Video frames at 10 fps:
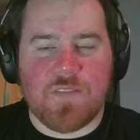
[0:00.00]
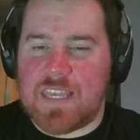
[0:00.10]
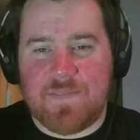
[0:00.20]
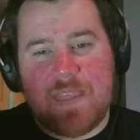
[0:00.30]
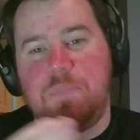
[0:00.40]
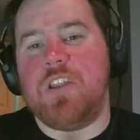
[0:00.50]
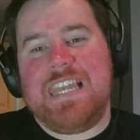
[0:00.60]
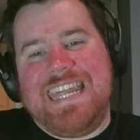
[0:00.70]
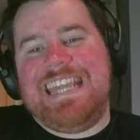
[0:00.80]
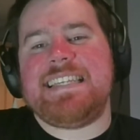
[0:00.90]
Like if they put
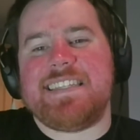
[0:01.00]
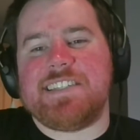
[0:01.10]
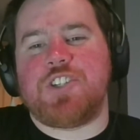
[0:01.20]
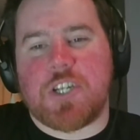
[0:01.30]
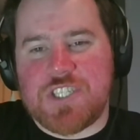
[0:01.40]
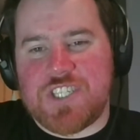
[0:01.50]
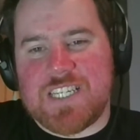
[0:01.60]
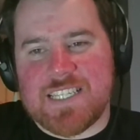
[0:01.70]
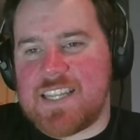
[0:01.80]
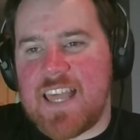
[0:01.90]
leak to the dirt
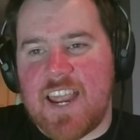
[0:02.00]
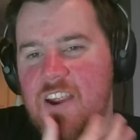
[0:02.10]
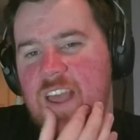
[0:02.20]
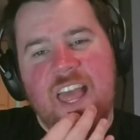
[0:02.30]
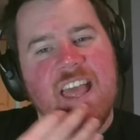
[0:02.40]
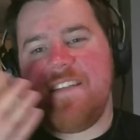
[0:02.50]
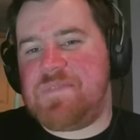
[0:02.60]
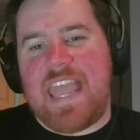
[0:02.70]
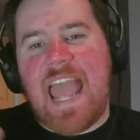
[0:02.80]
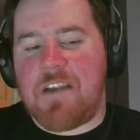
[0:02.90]
sheets in there,
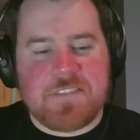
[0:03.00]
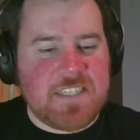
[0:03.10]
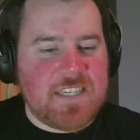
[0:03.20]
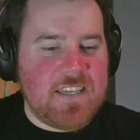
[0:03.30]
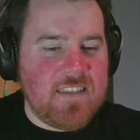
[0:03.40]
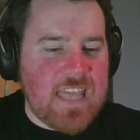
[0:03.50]
they have to